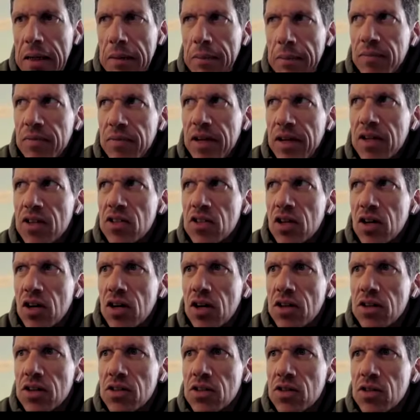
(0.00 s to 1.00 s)
there's
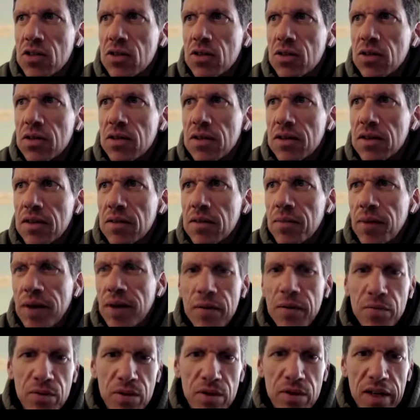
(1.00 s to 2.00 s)
also a
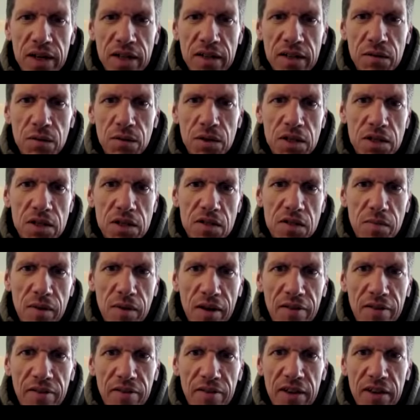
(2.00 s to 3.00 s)
byproduct, which is
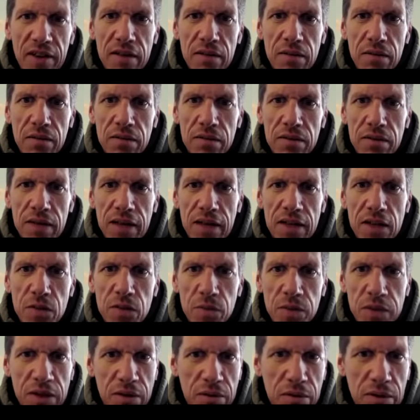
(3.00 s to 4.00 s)
methane, that is
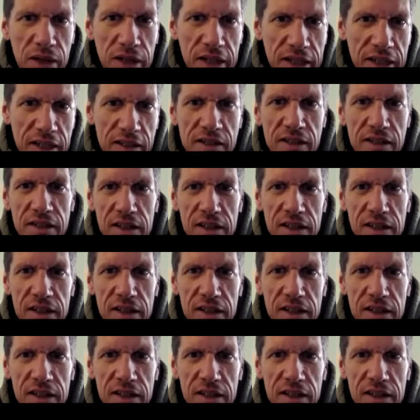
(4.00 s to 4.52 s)
being released in